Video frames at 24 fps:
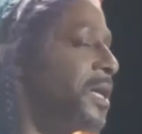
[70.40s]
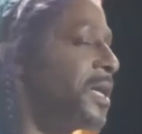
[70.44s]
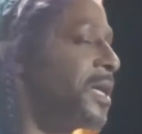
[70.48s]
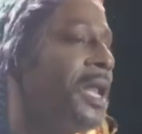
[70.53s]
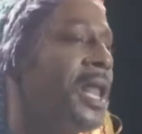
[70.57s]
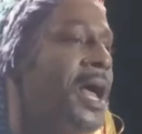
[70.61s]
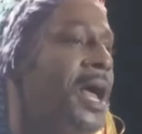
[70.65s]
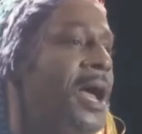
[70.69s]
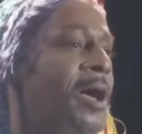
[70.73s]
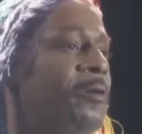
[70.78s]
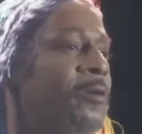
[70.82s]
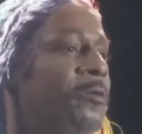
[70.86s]
a
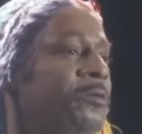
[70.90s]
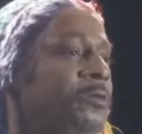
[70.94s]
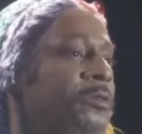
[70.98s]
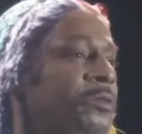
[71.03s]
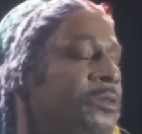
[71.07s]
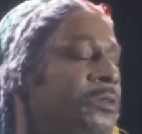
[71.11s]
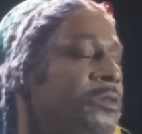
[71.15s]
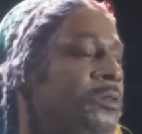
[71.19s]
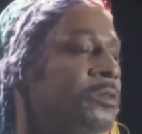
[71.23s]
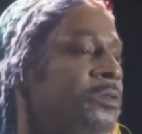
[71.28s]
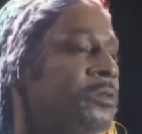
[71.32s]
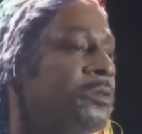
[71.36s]
clown.
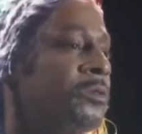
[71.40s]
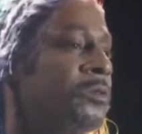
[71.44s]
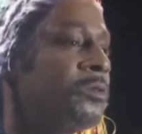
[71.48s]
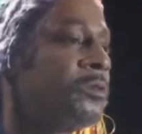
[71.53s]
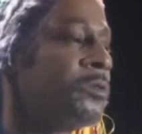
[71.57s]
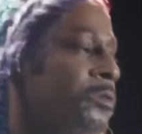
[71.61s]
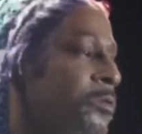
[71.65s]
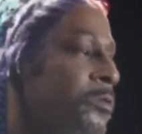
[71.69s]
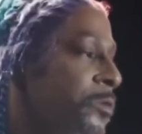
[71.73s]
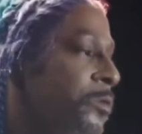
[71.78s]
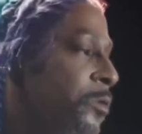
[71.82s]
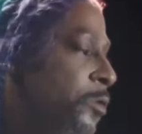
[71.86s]

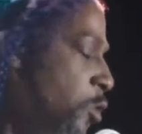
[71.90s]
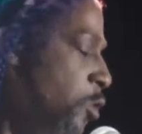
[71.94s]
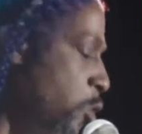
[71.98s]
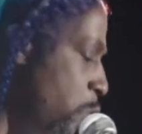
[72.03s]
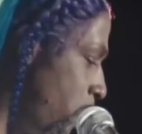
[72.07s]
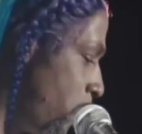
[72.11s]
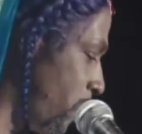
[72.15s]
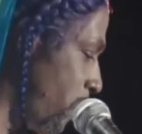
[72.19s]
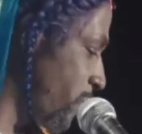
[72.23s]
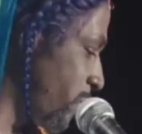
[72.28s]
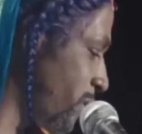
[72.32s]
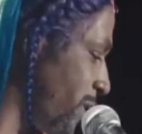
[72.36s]

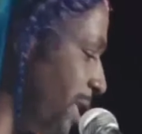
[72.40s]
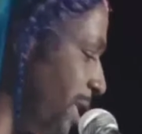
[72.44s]
Who gonna